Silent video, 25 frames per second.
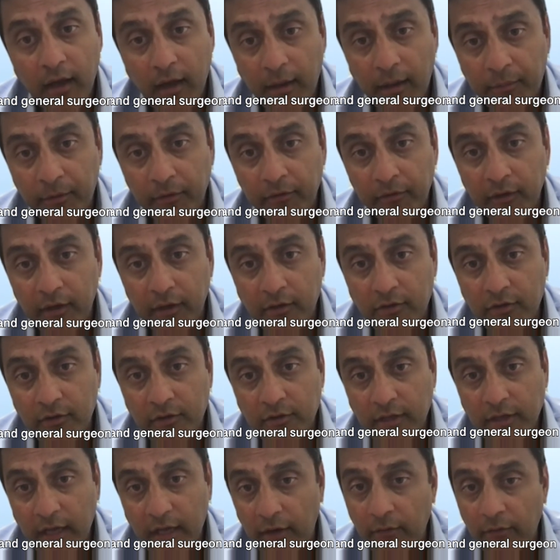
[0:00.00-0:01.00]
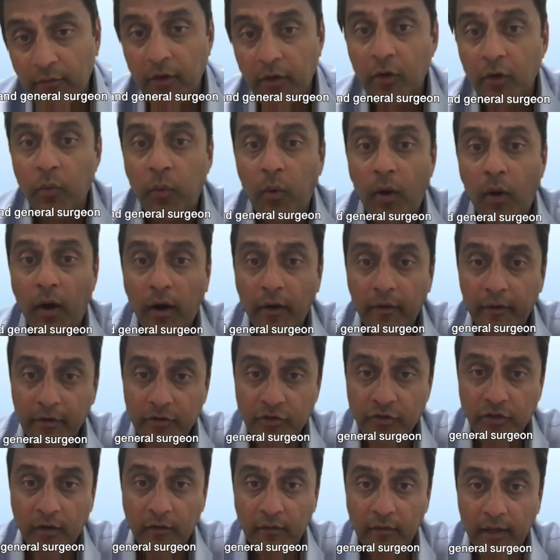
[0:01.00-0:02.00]
procedures that require a
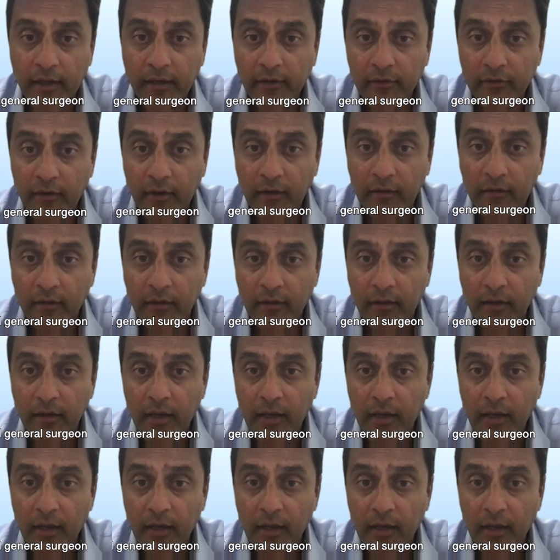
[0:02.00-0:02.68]
general anesthetic